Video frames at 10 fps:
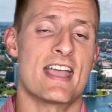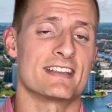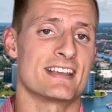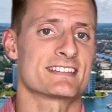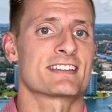
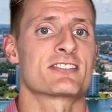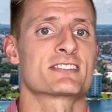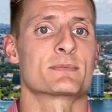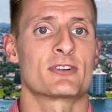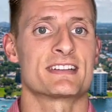And yes, there are
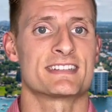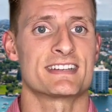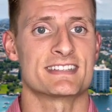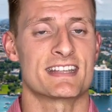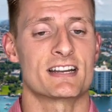some great
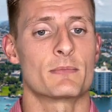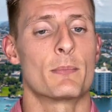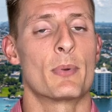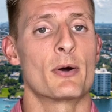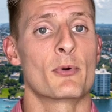cities
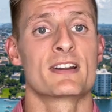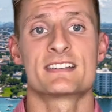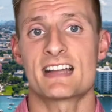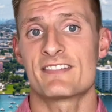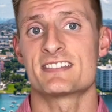there, but we're
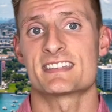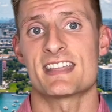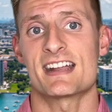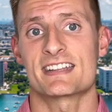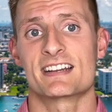going to dive into
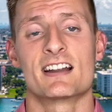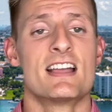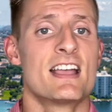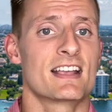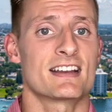that here,